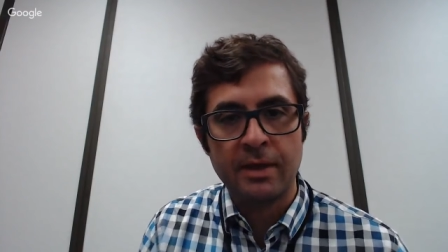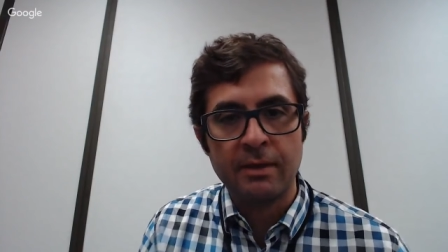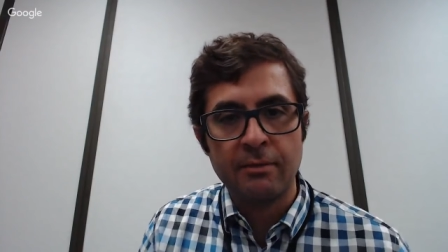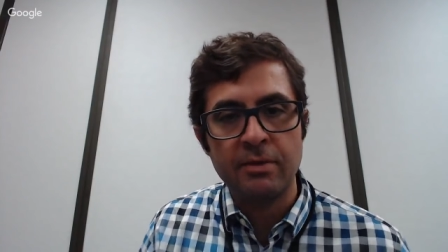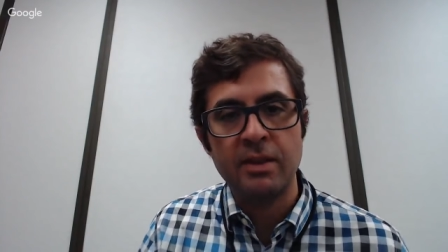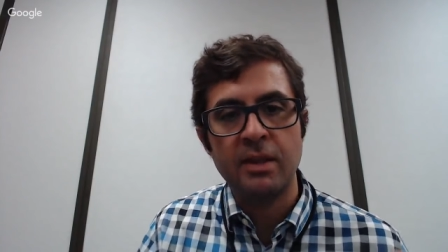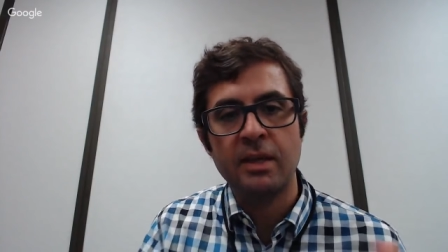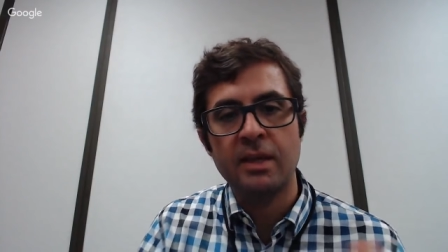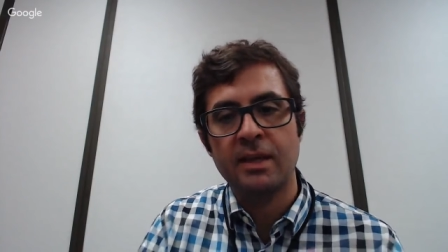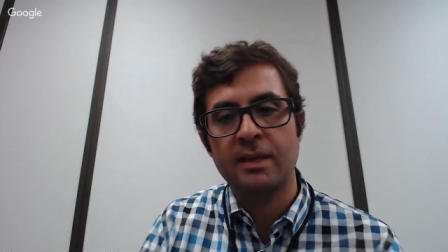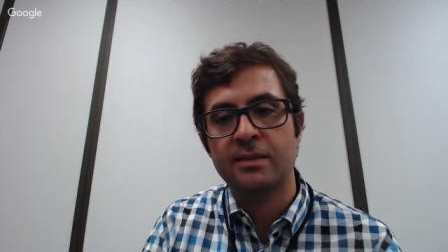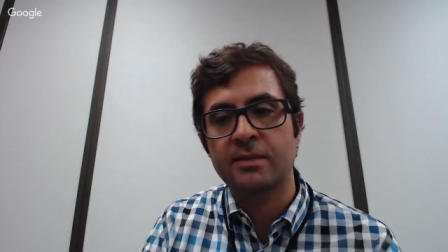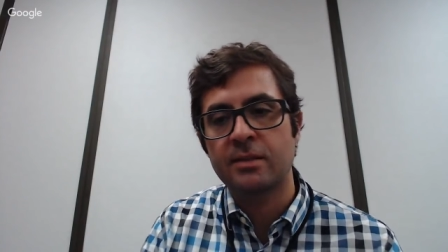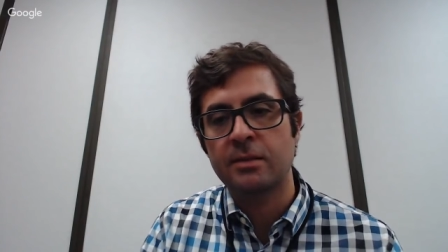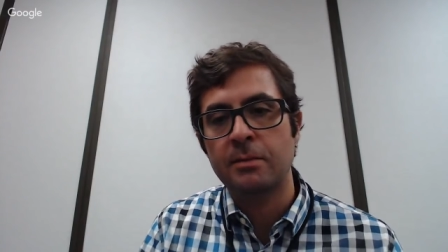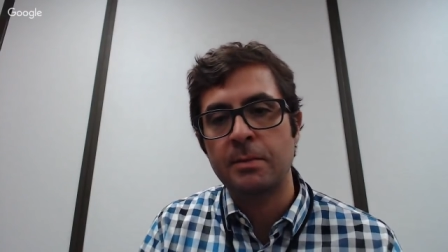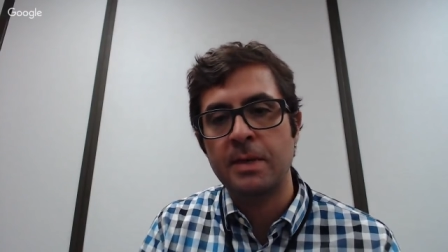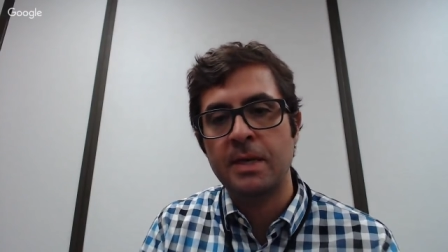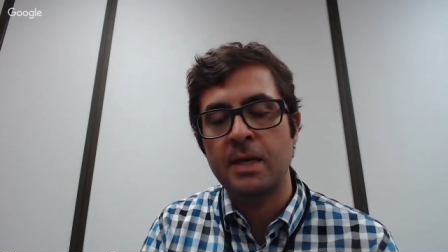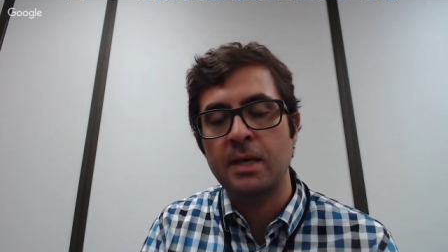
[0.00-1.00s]
Everything has
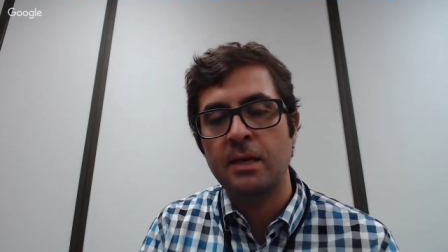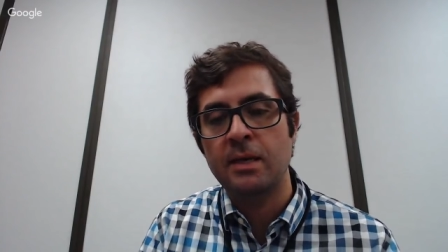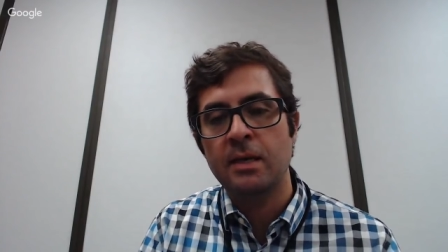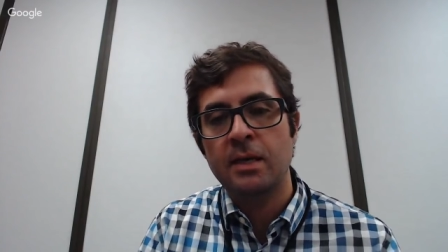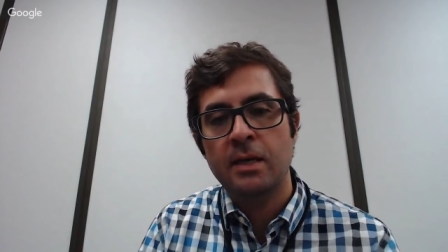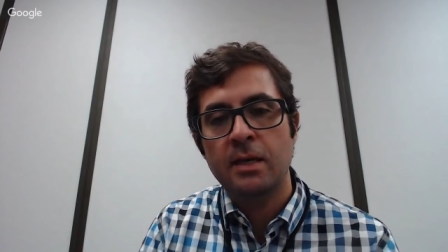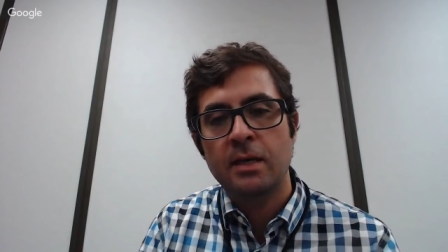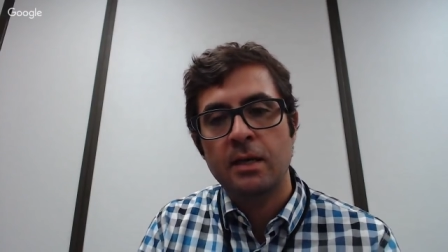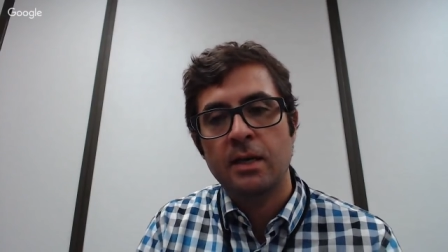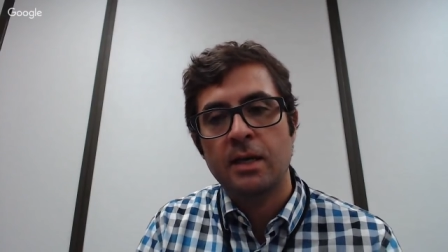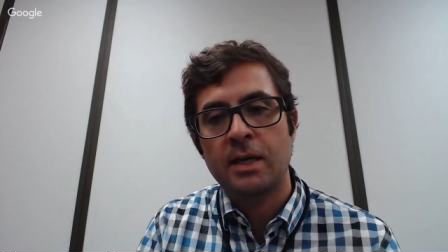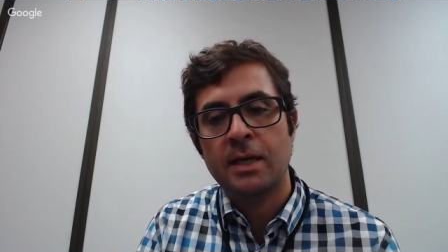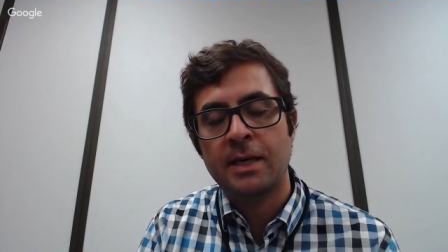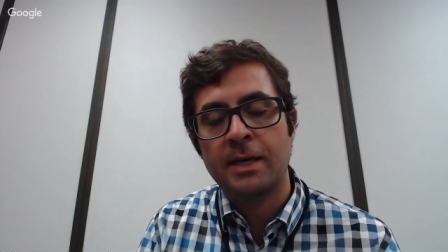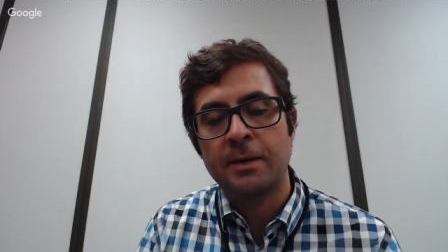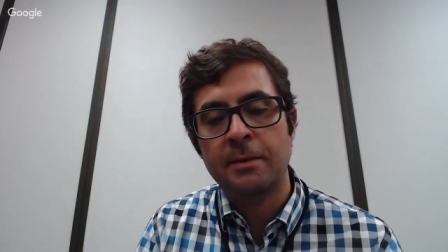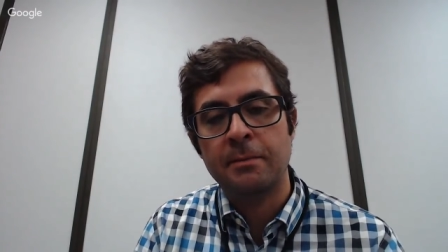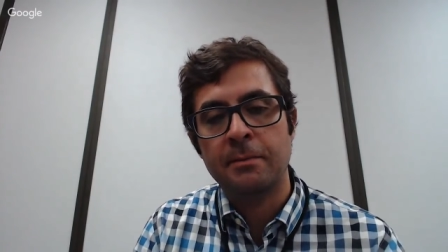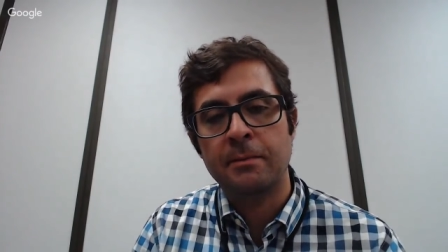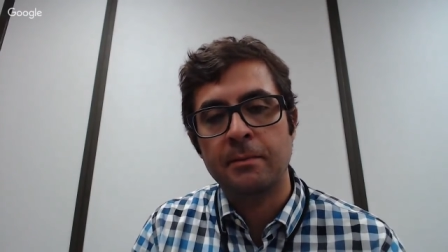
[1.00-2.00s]
to be
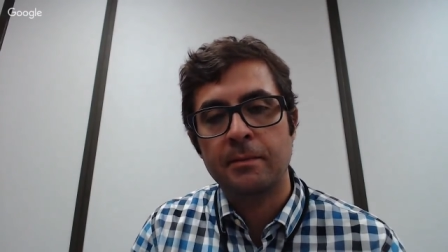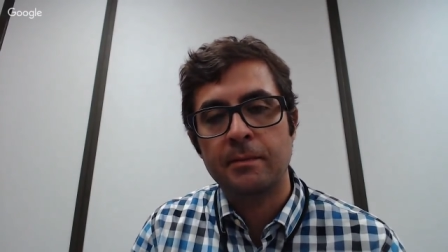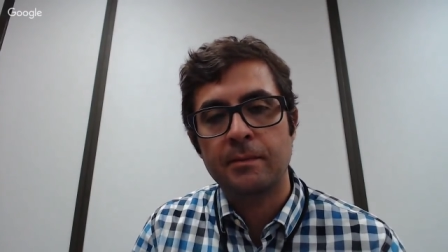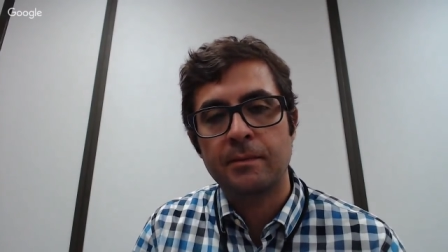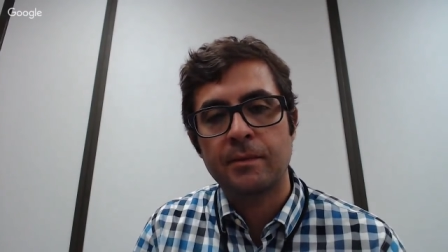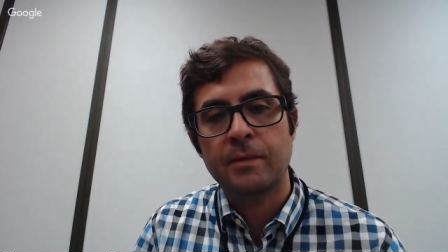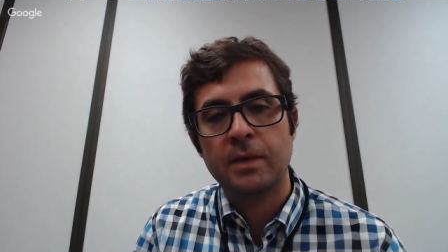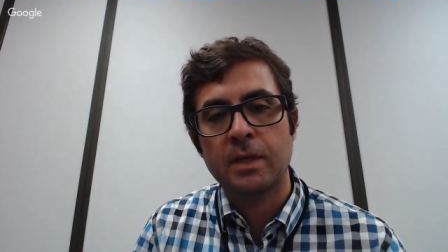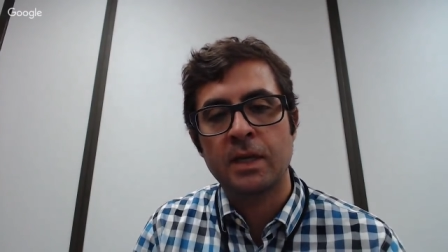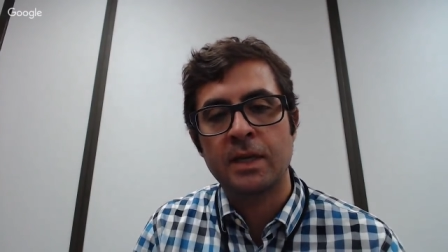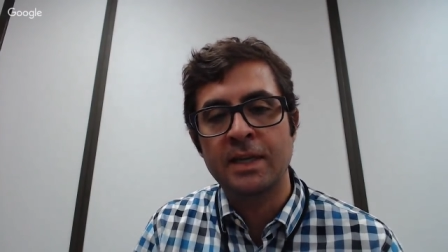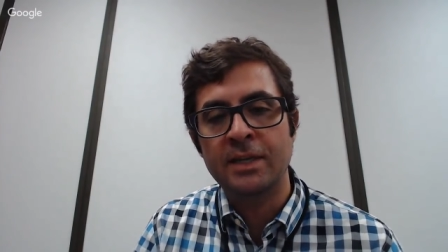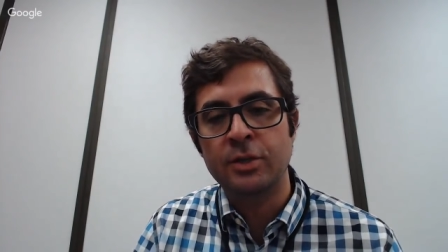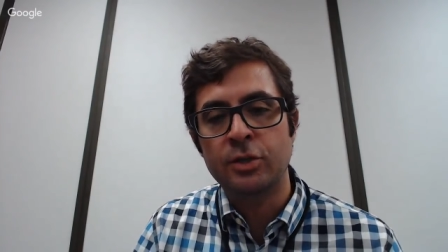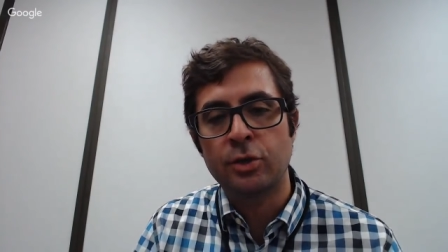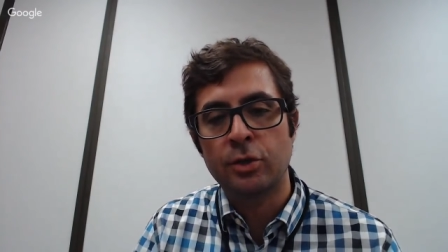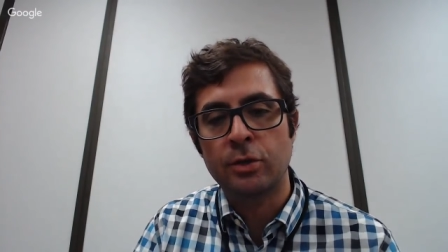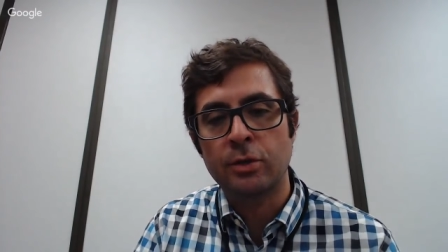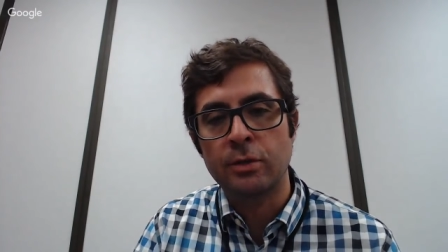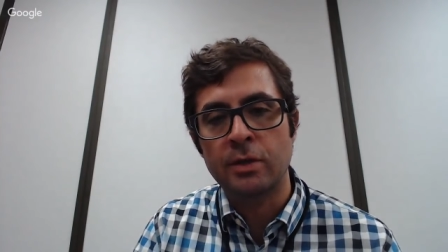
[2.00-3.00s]
an
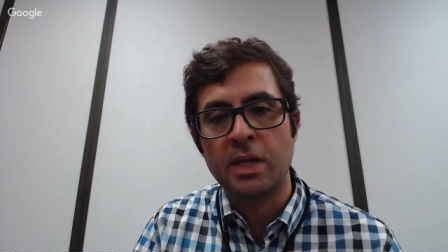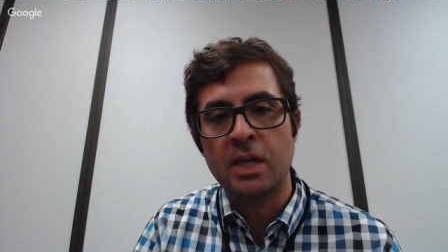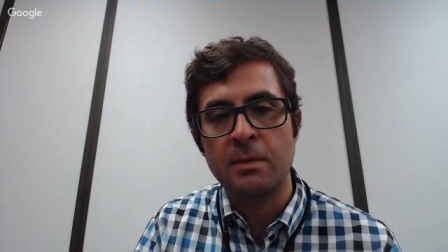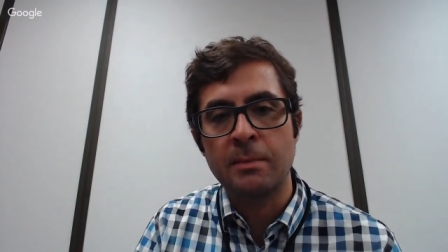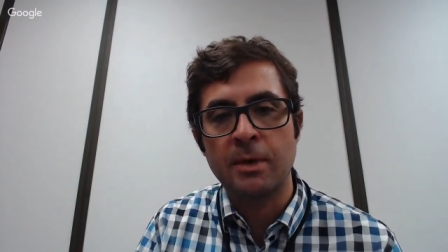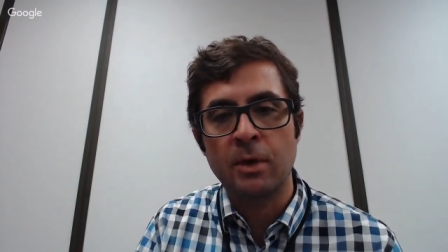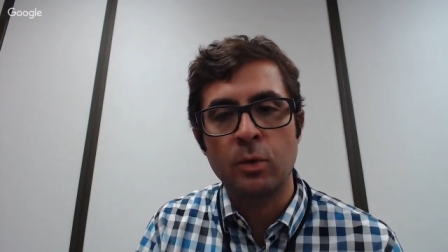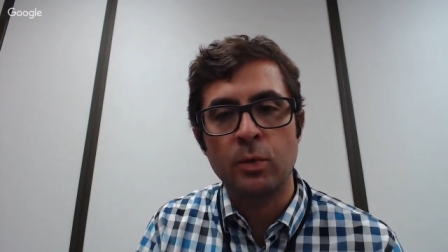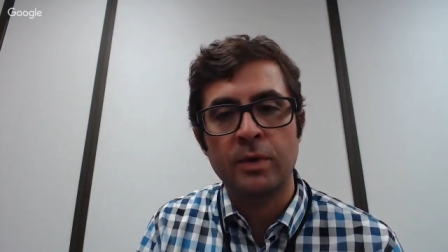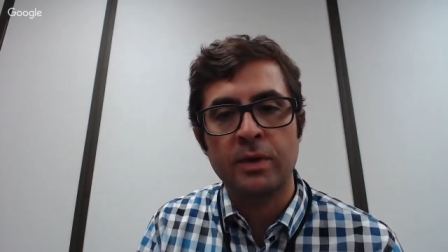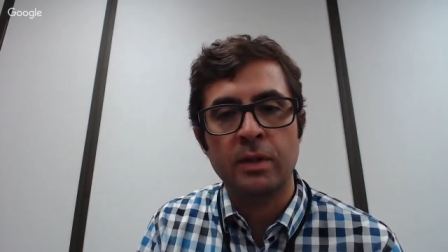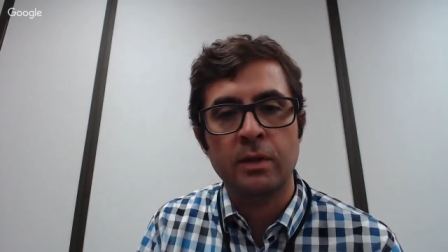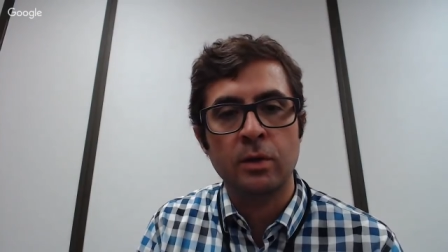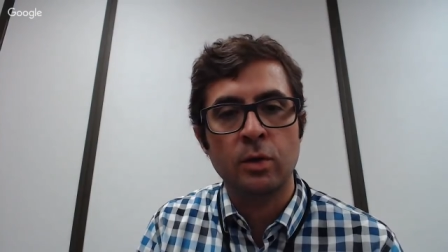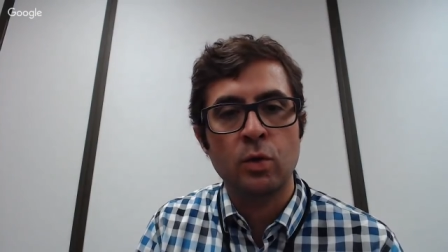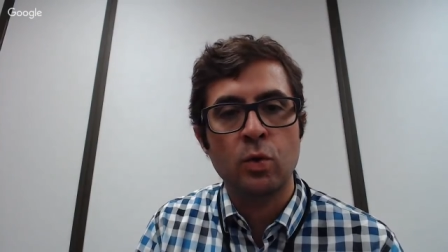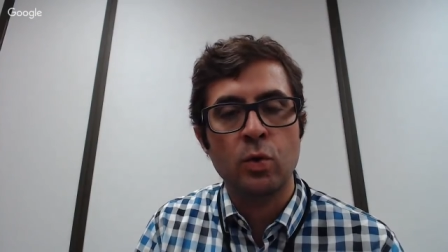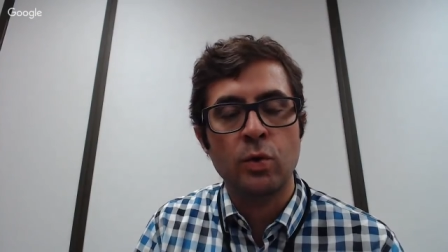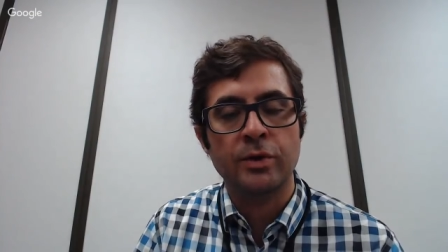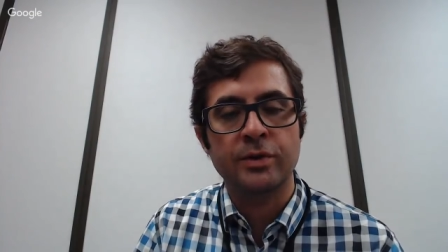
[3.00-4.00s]
internal email within the
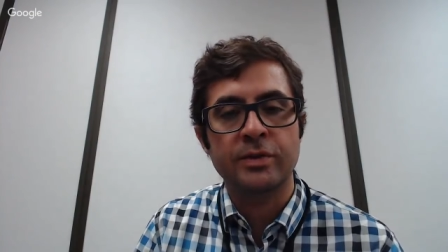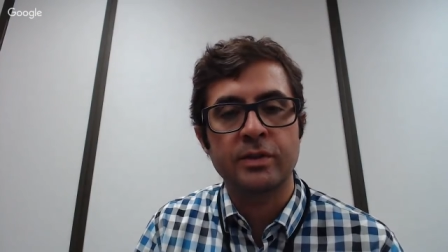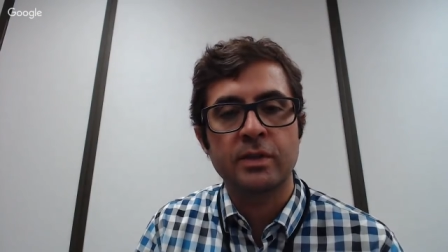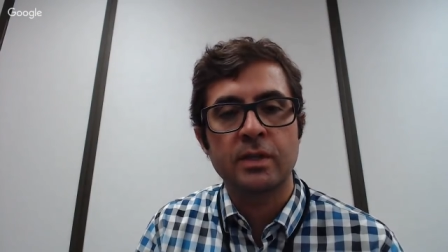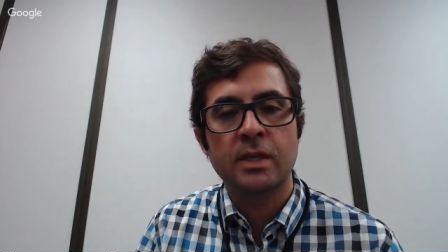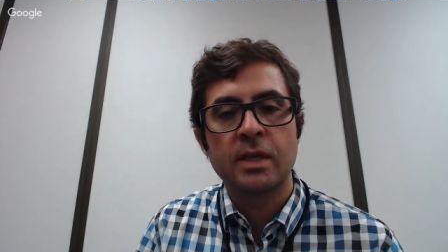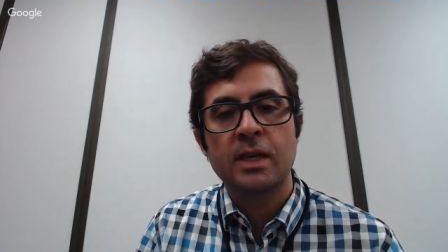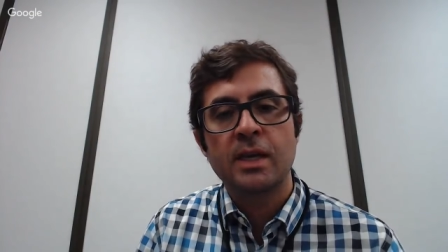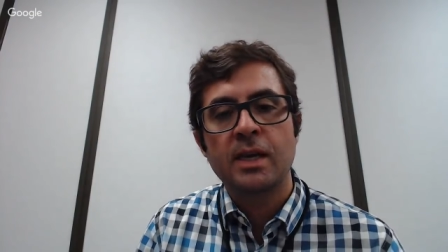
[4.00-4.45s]
course.